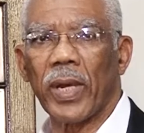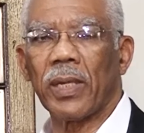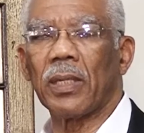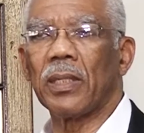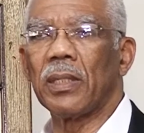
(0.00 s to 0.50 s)

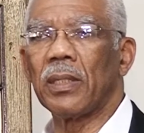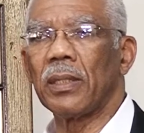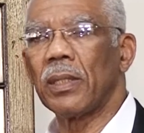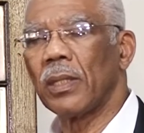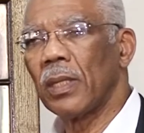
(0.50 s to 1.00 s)
widely
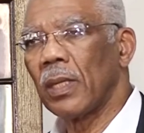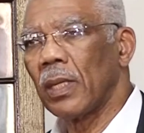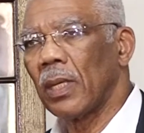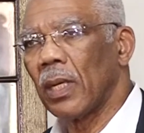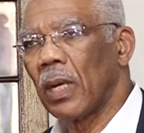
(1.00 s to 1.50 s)

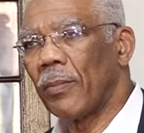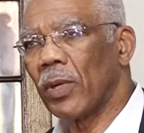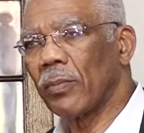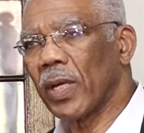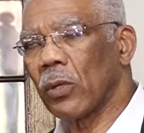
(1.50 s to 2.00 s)

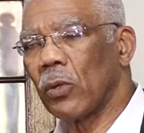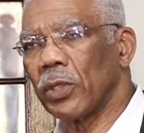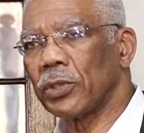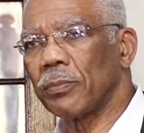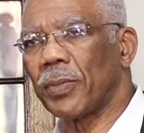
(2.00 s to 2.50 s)
among my
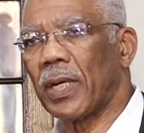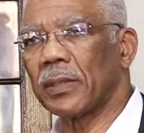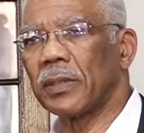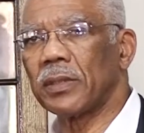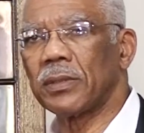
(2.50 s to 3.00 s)
coalition
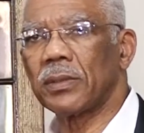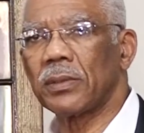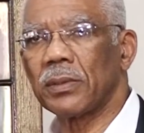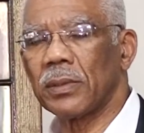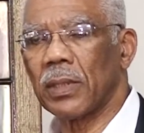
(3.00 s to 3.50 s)
partners,
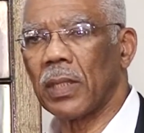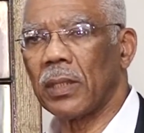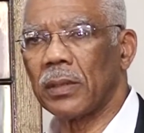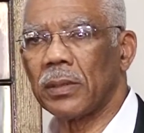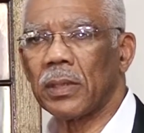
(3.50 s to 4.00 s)

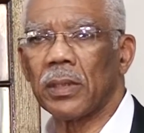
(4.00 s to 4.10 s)
and